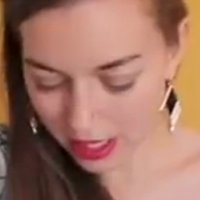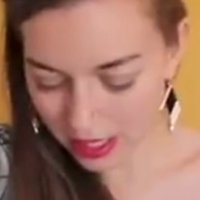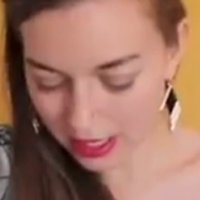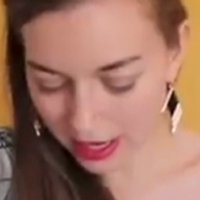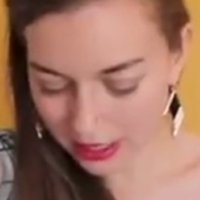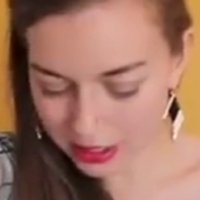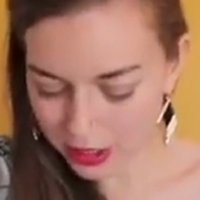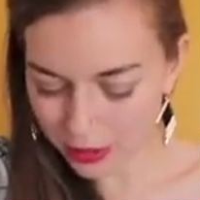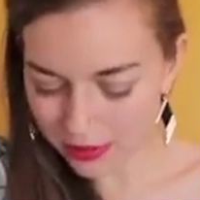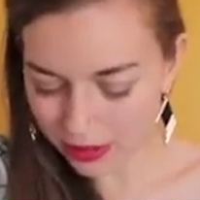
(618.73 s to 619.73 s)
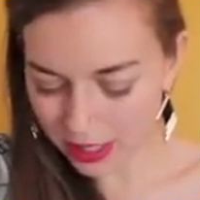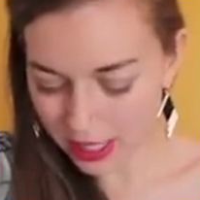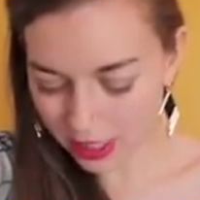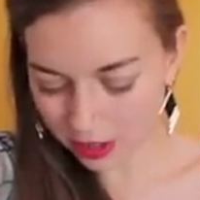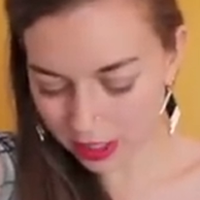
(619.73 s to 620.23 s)
It asks you if the
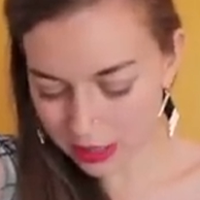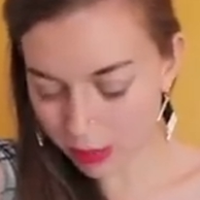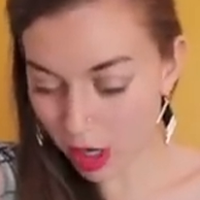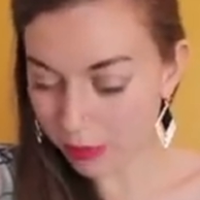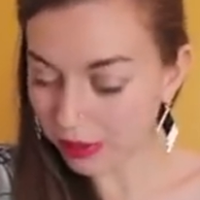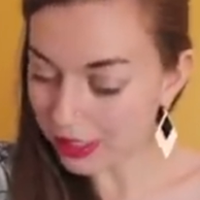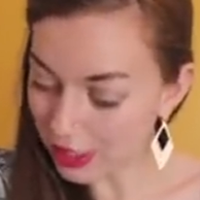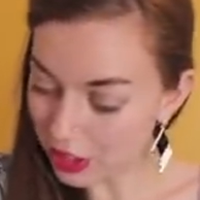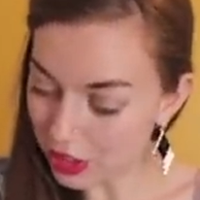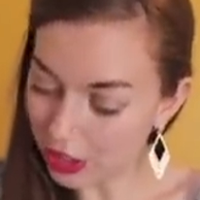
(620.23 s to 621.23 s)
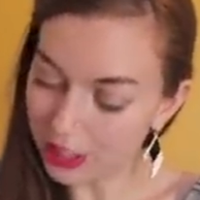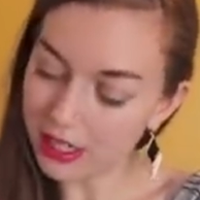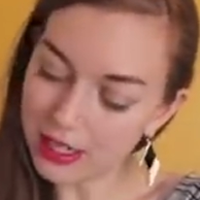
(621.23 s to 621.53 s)
cannula is properly inserted,